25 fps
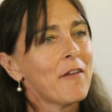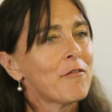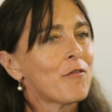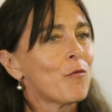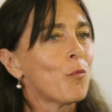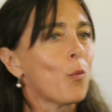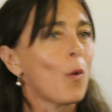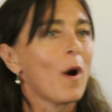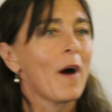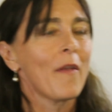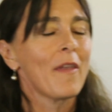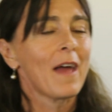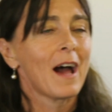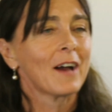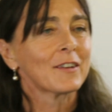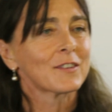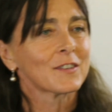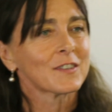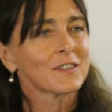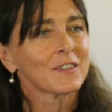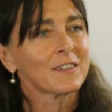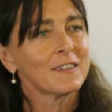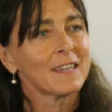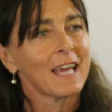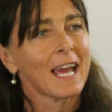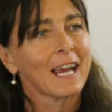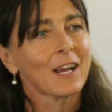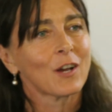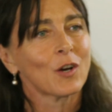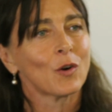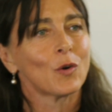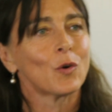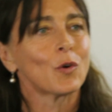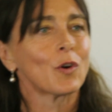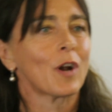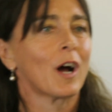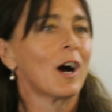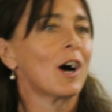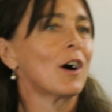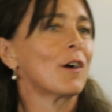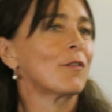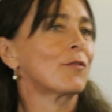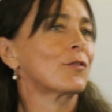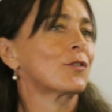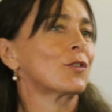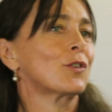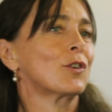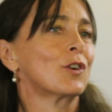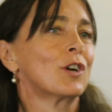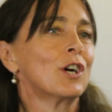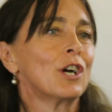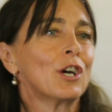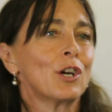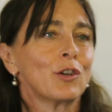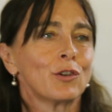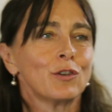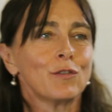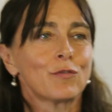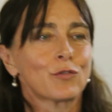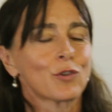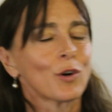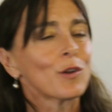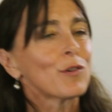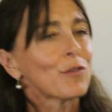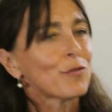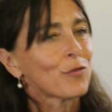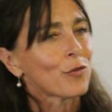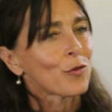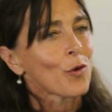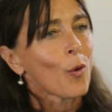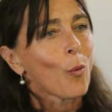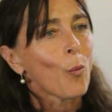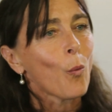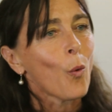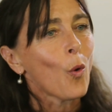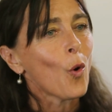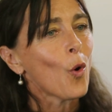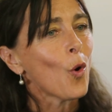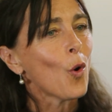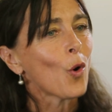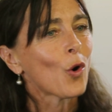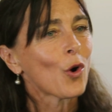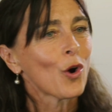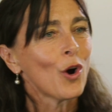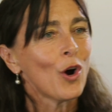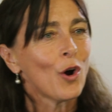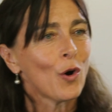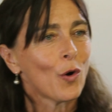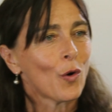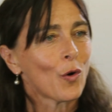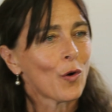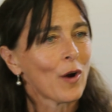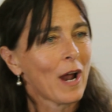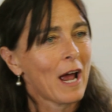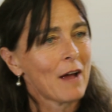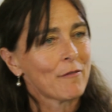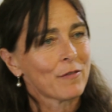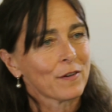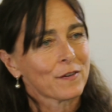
one as a snack or after you've gone for a walk, or have a